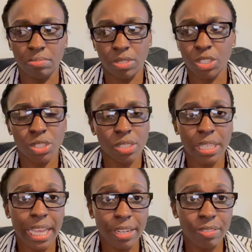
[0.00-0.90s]
just
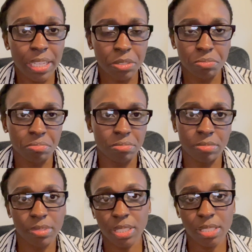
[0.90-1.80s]
kind of like
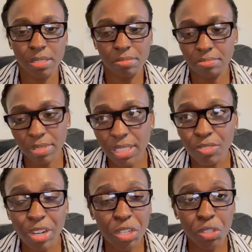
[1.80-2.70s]
just was a
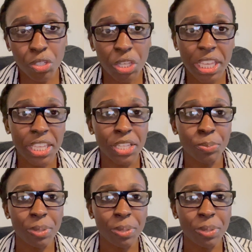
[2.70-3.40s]
regular kid,